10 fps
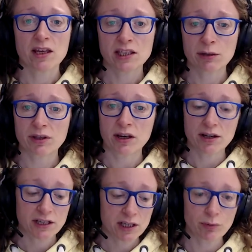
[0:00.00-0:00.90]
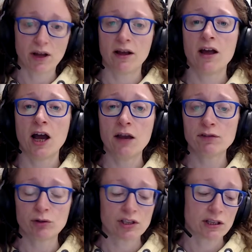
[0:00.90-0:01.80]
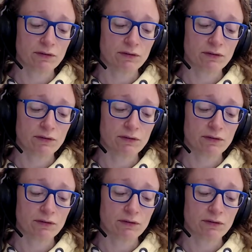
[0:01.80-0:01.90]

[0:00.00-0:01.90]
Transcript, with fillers: So the ideas were overstretching the